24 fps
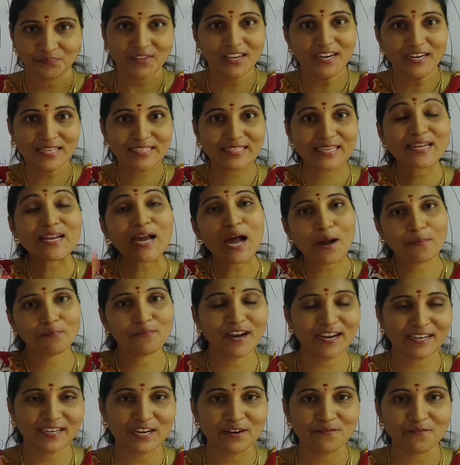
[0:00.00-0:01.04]
It is an
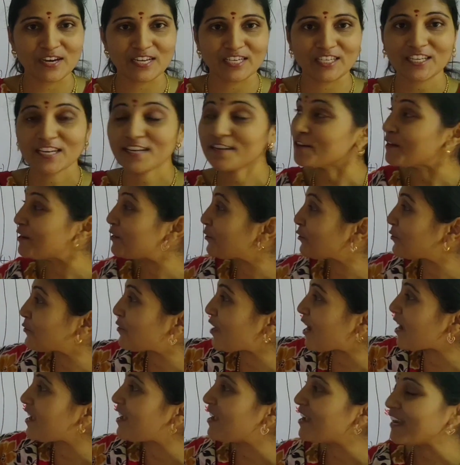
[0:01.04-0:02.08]
updated version to
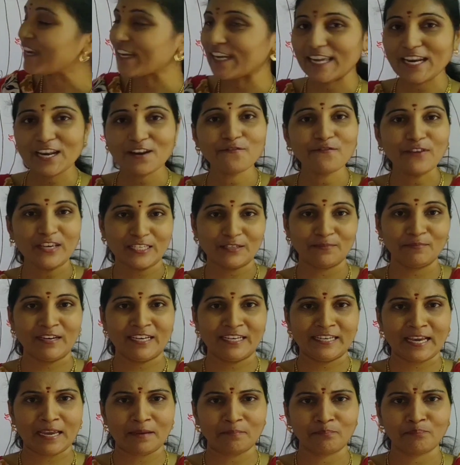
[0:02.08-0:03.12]
the Greenwich
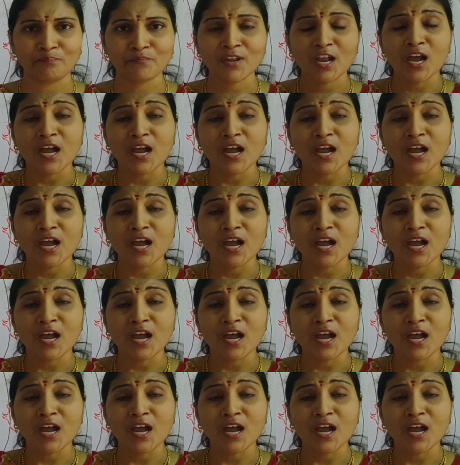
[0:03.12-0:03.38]
Mean Time.